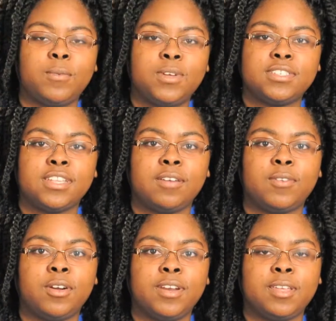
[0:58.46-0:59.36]
ones that I've
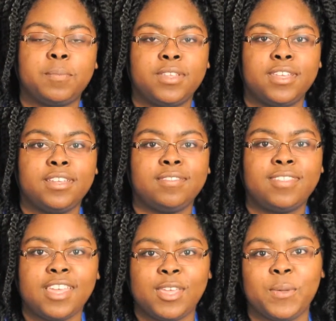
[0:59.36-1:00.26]
already completed.
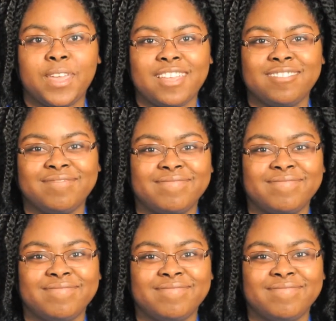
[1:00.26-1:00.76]
Thank you again.